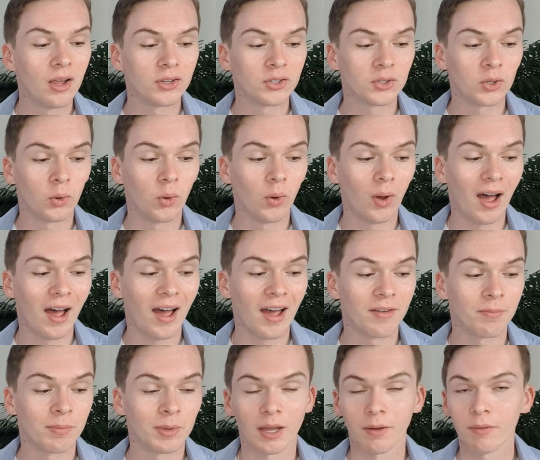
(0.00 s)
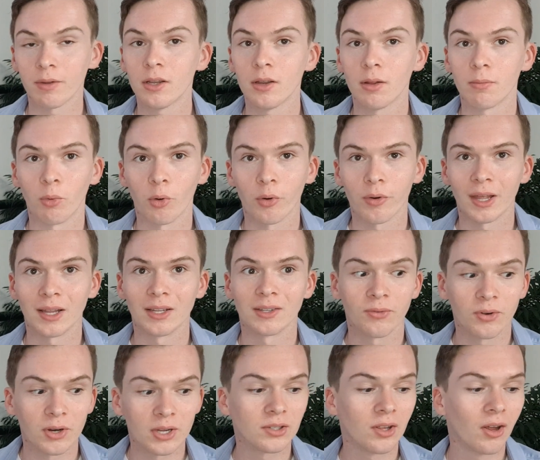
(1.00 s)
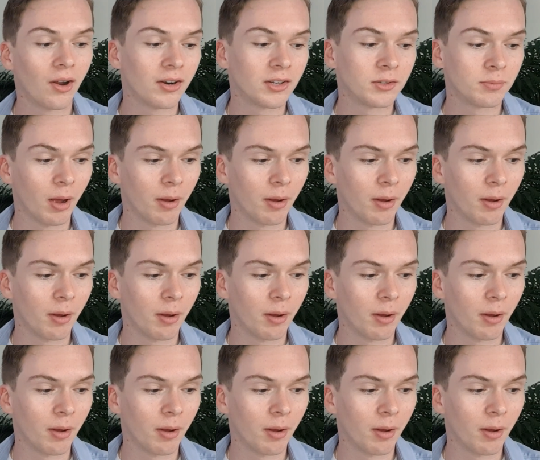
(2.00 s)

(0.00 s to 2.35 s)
So I've been giving more things 3 stars,